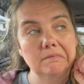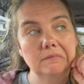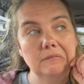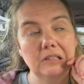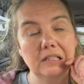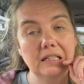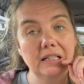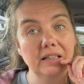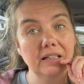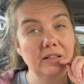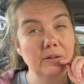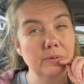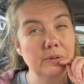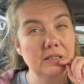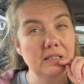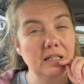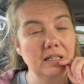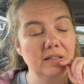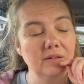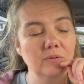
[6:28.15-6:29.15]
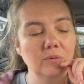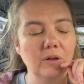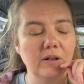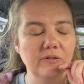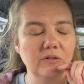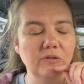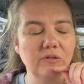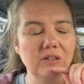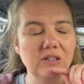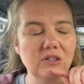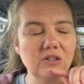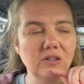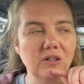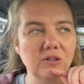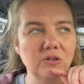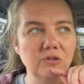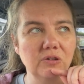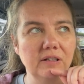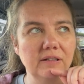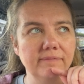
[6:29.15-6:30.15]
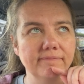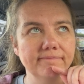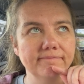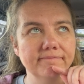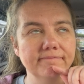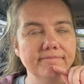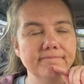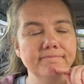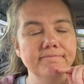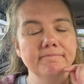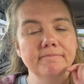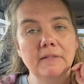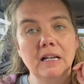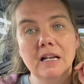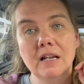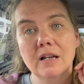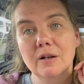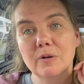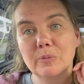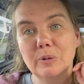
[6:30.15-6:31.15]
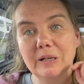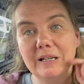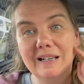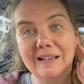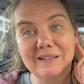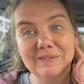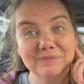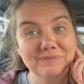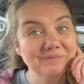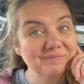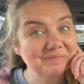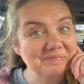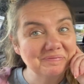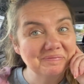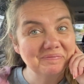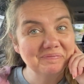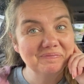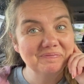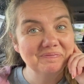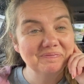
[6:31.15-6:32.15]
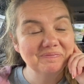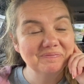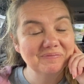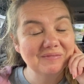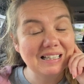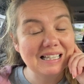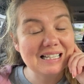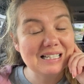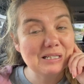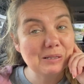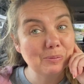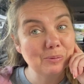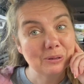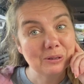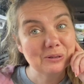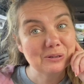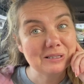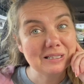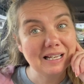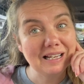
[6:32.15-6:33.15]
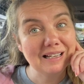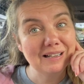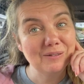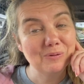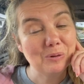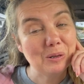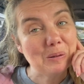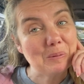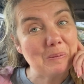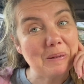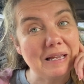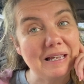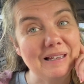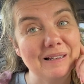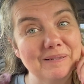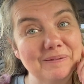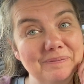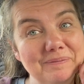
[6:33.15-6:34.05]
then I think I'll be done. We'll have to finish laundry. But yeah, typical day with me.